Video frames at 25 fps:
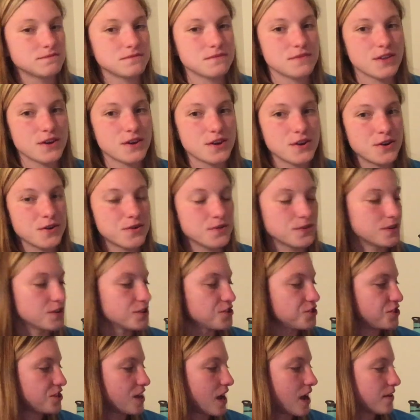The owner
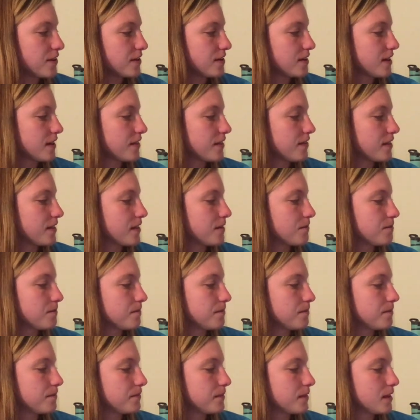shouted at them.
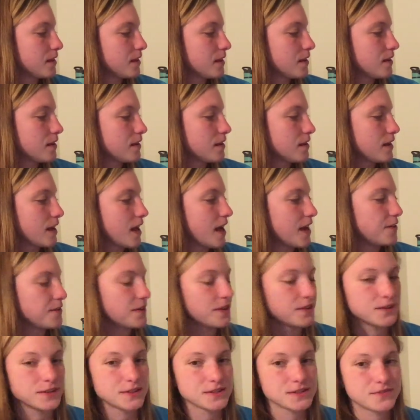Henry
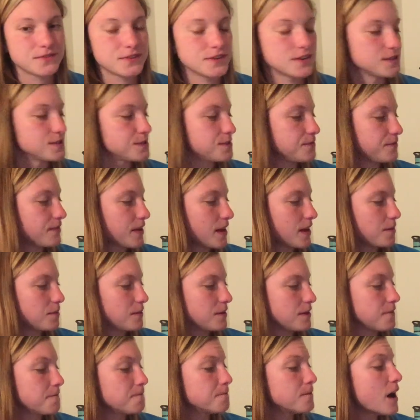looked for his
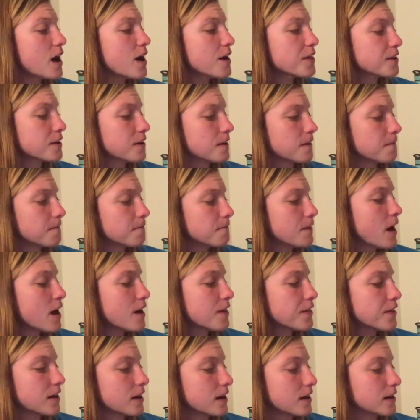family. "Father!
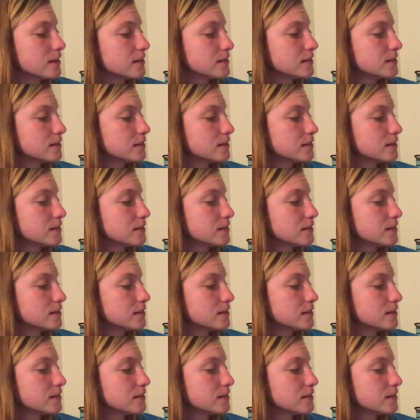Father!"